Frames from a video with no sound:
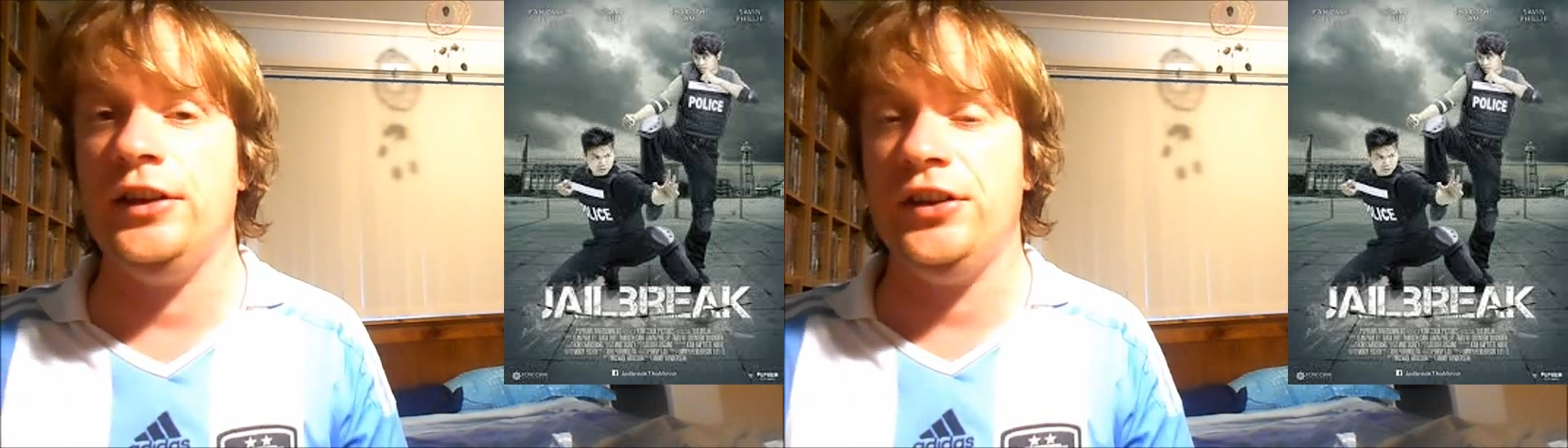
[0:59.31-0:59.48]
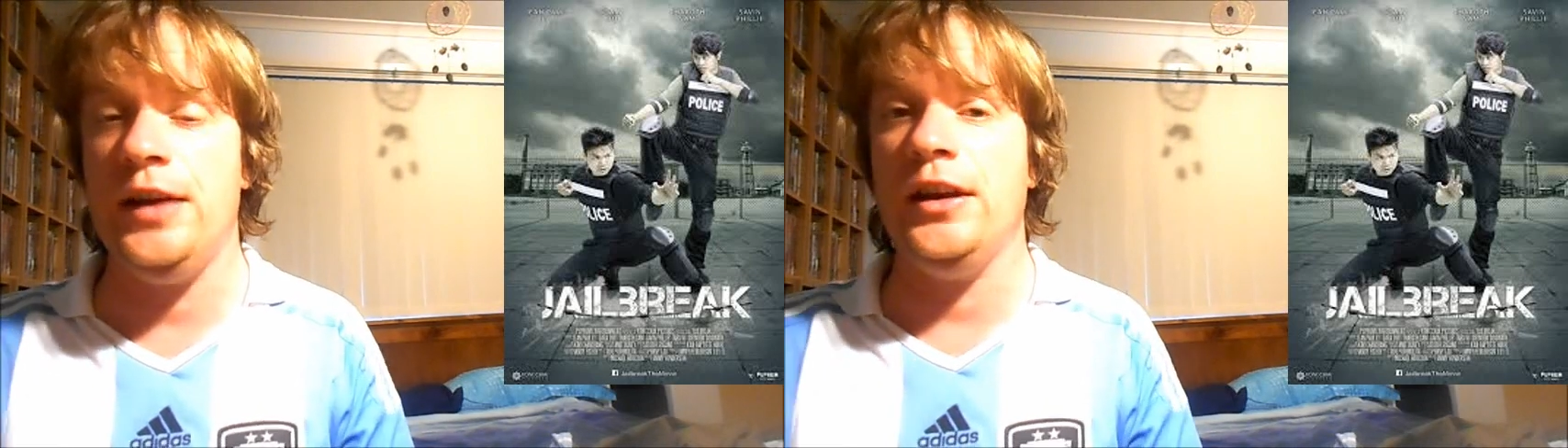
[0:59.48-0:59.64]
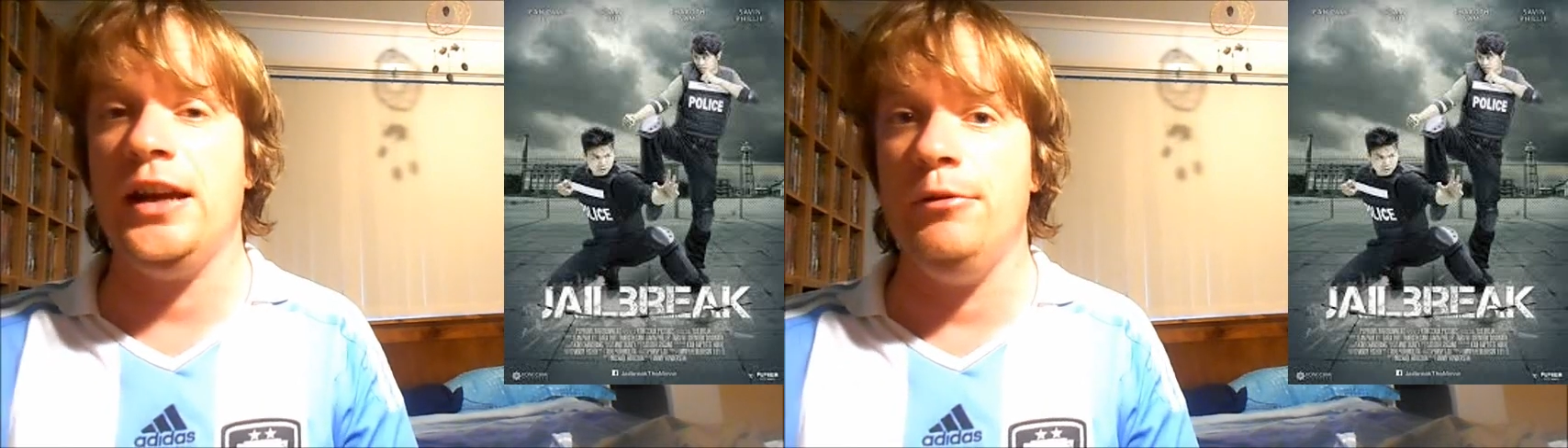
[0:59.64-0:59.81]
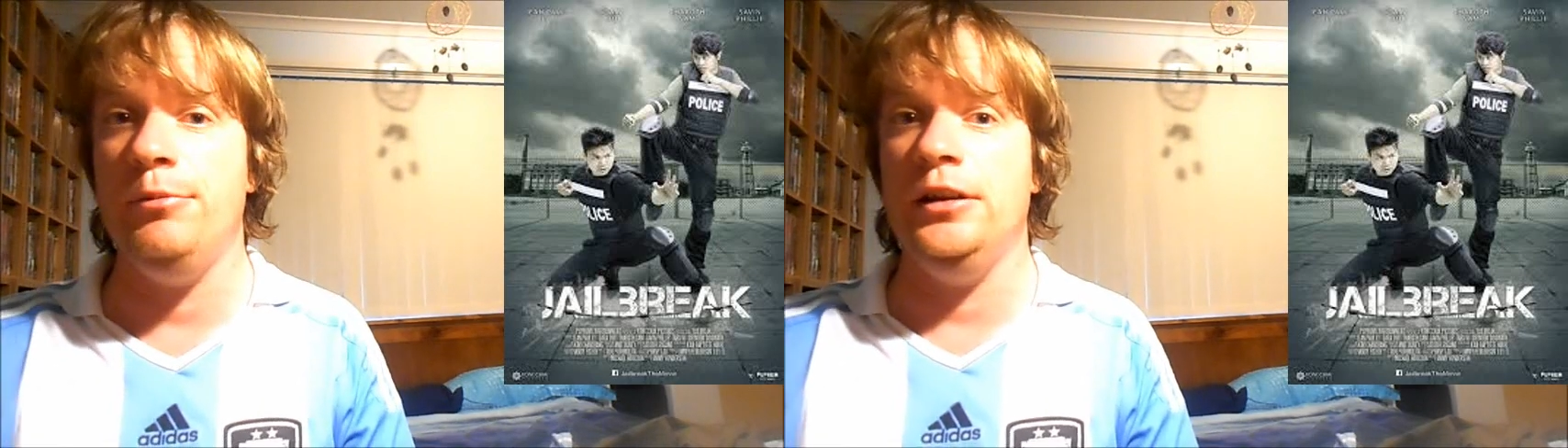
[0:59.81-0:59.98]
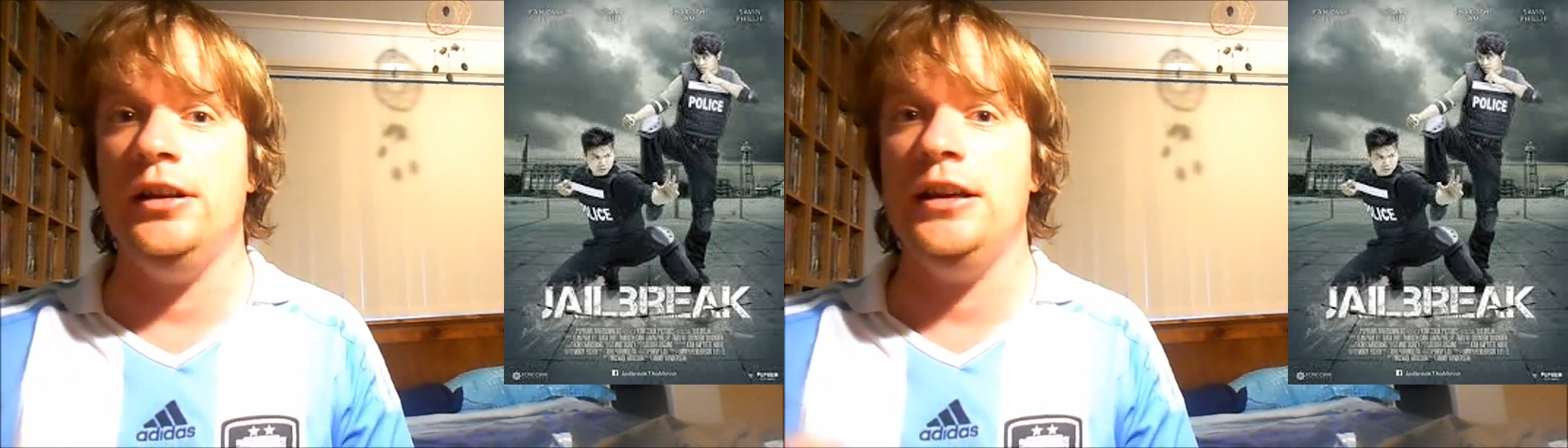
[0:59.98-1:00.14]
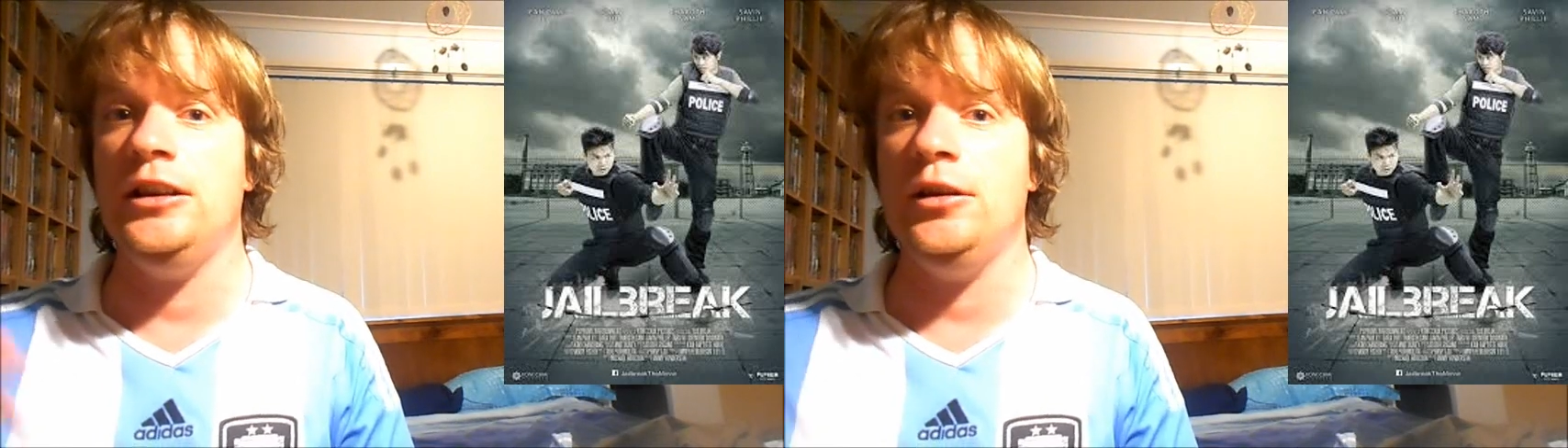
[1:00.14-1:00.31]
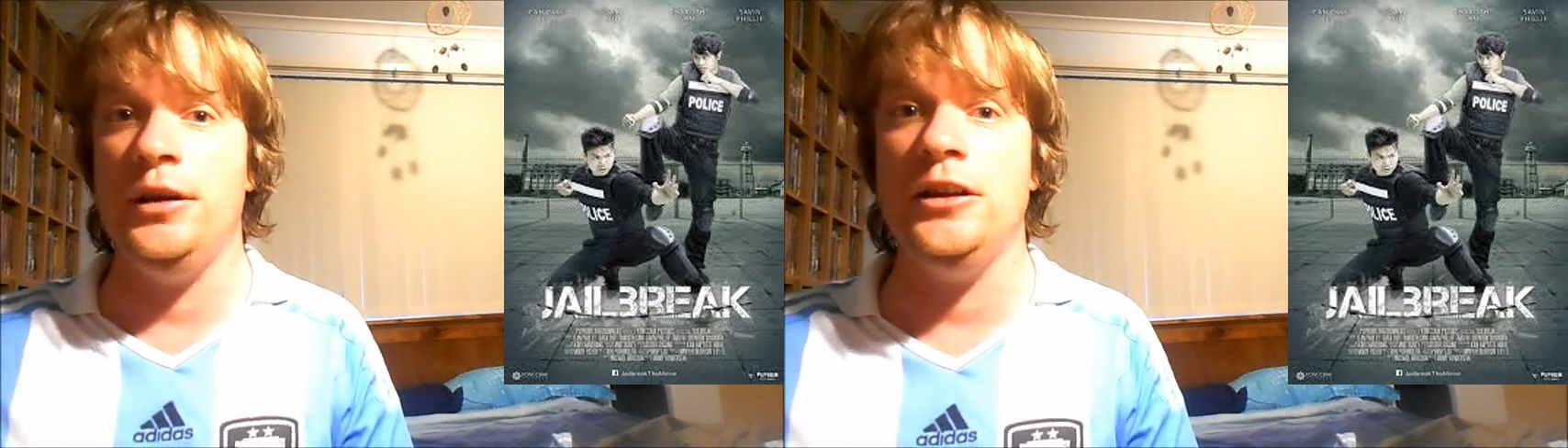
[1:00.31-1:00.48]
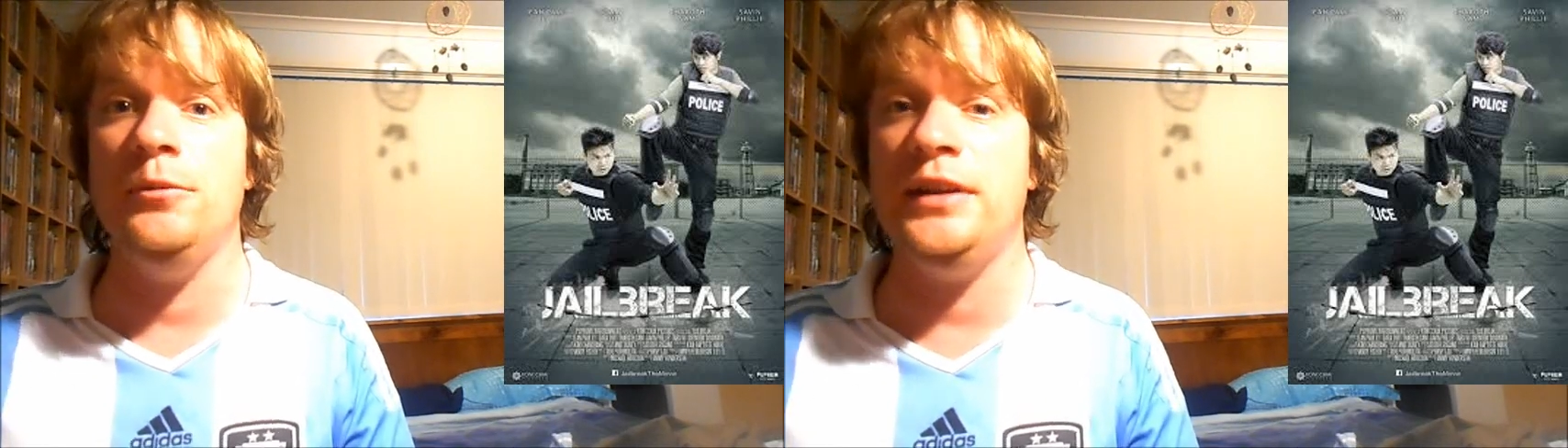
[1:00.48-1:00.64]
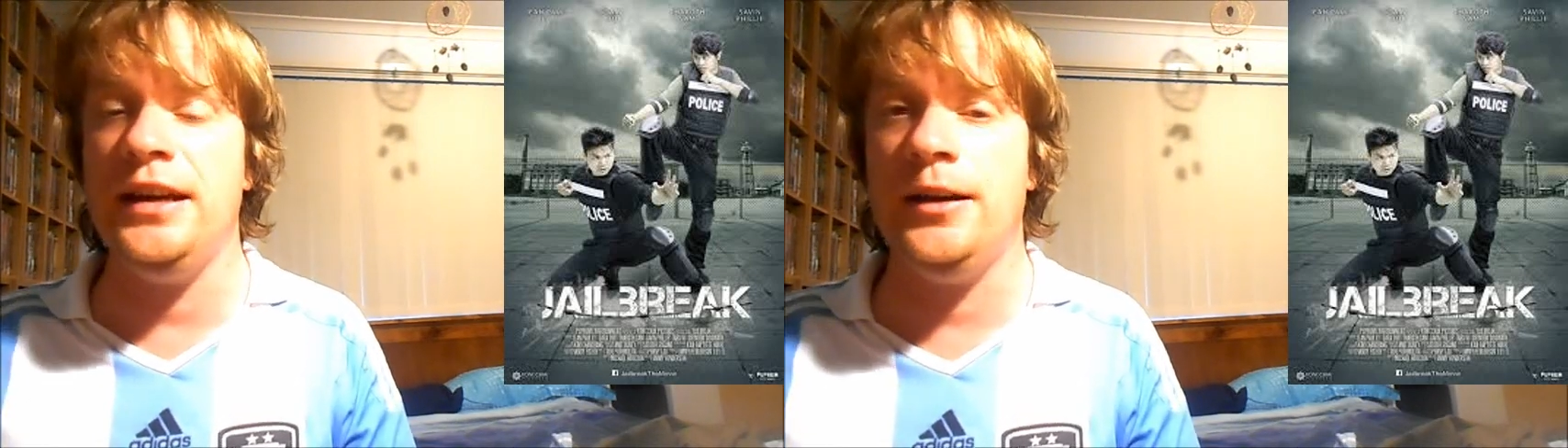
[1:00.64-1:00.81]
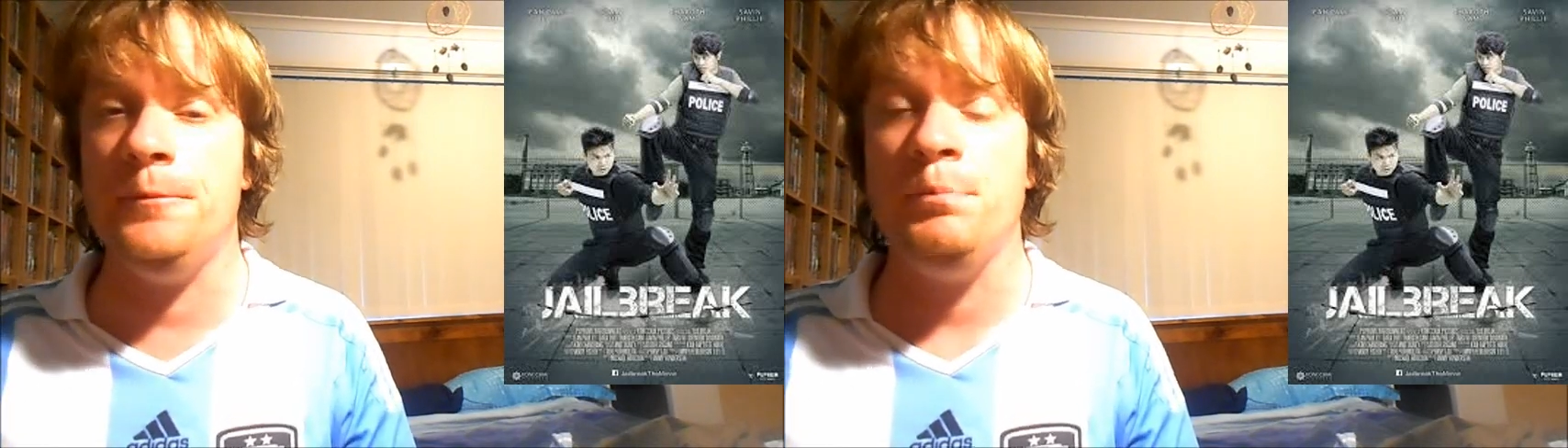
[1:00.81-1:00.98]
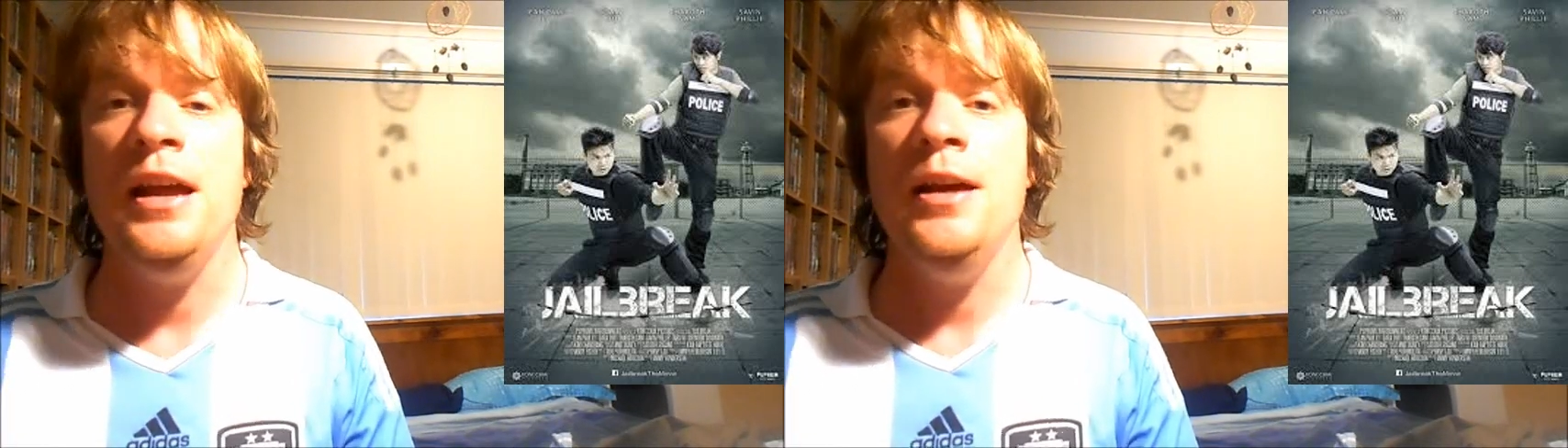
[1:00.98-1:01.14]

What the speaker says: have the capability to bring them down.